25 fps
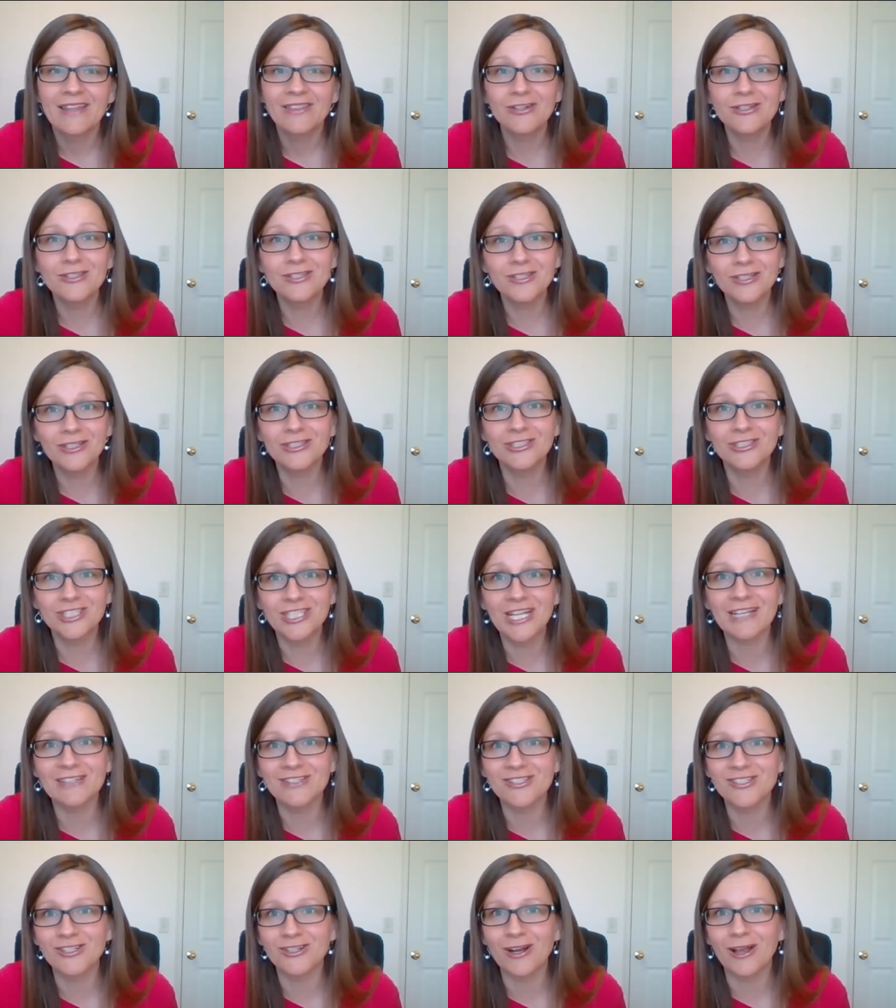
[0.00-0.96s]
there's a good
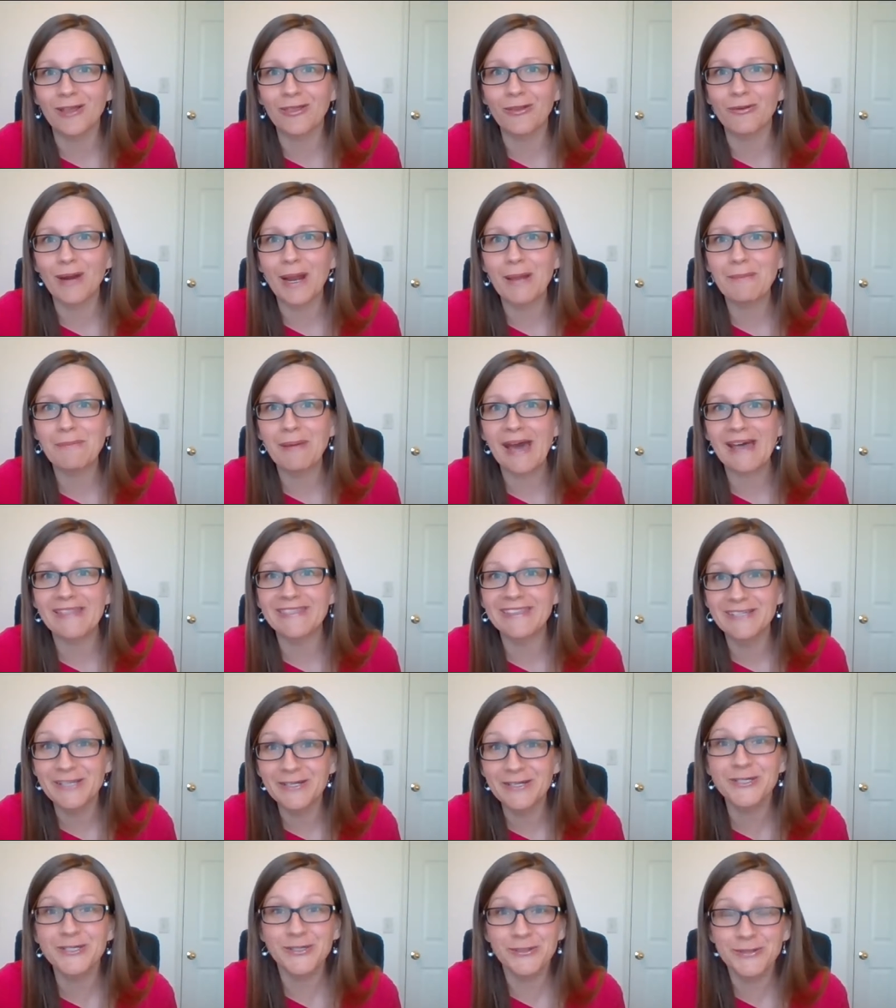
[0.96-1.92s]
chance you're on the right path
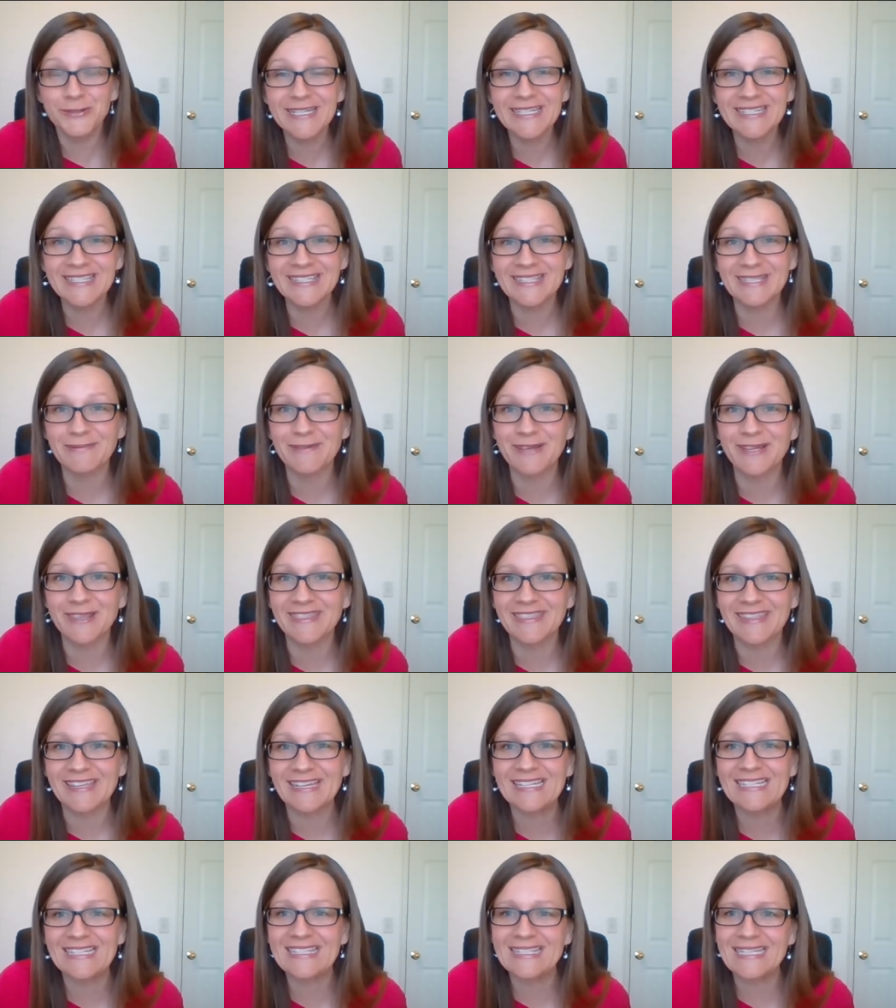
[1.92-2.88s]
and you're doing some
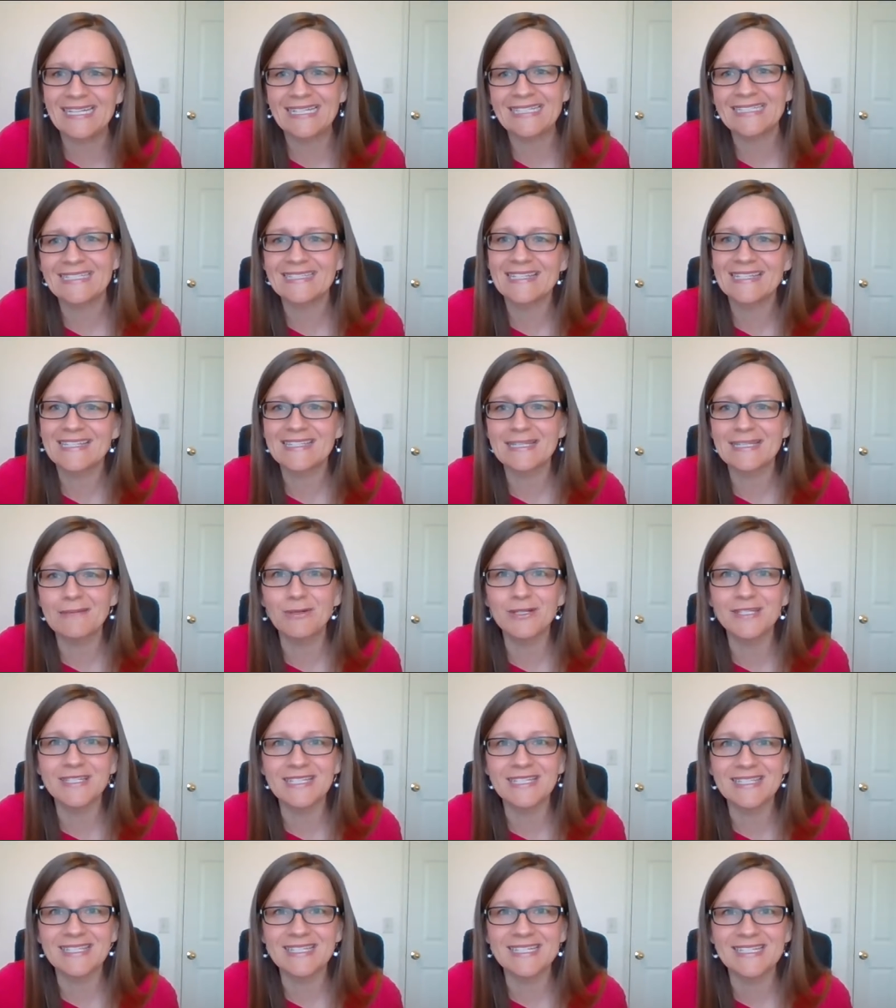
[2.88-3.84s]
good things and
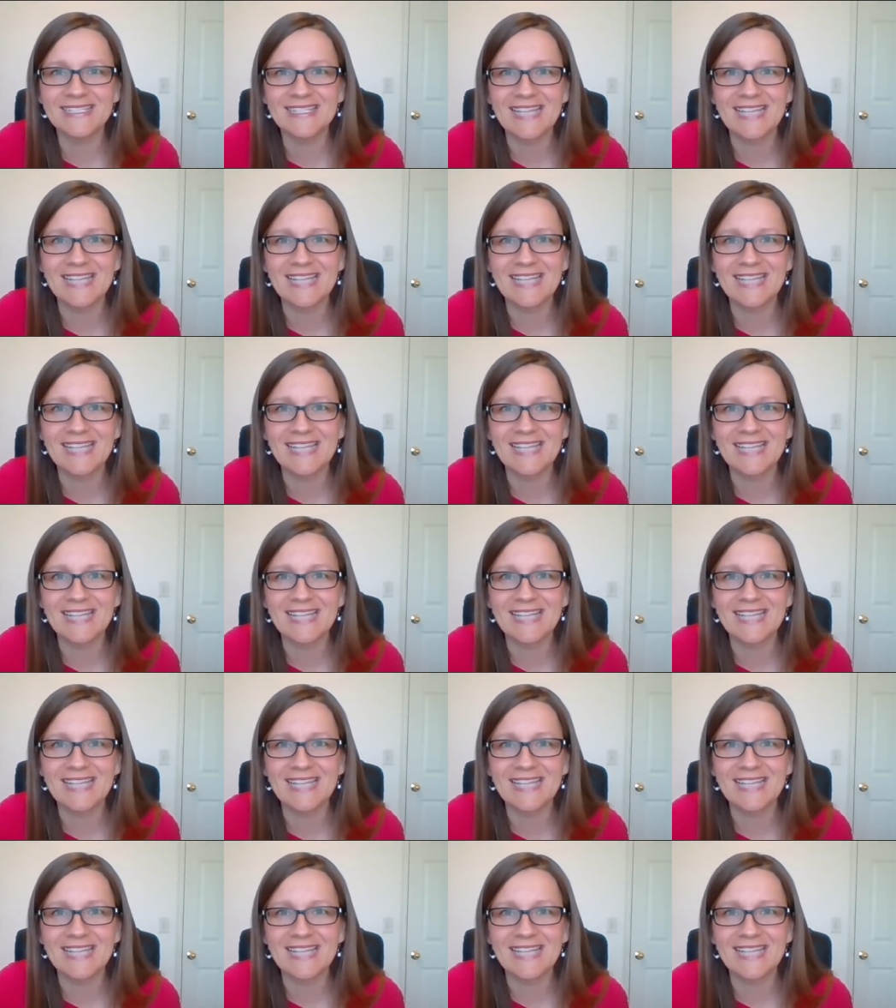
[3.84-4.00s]
someone doesn't